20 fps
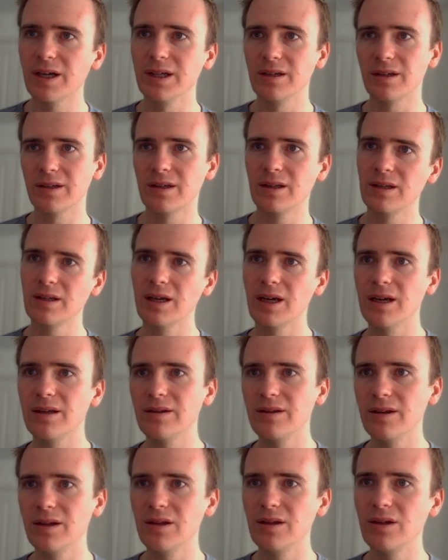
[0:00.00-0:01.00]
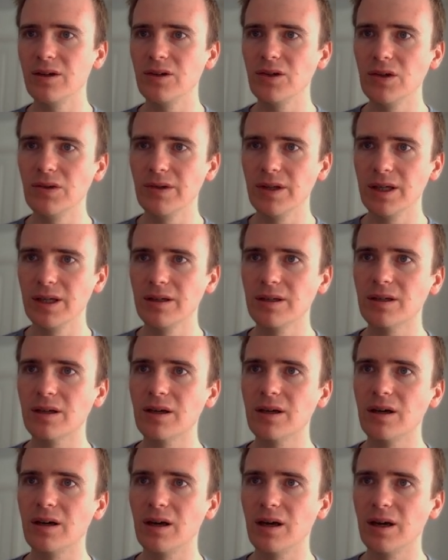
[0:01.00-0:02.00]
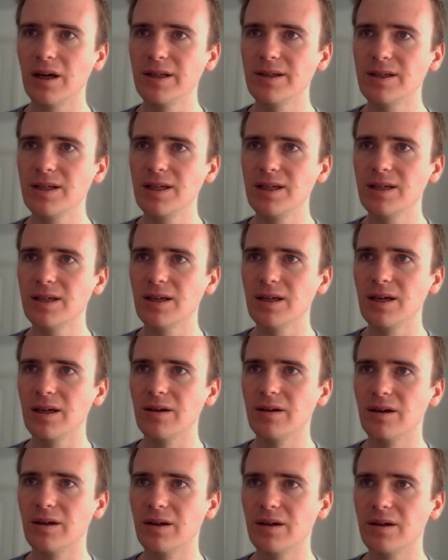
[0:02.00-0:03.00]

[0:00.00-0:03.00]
and I can get the unique I D key.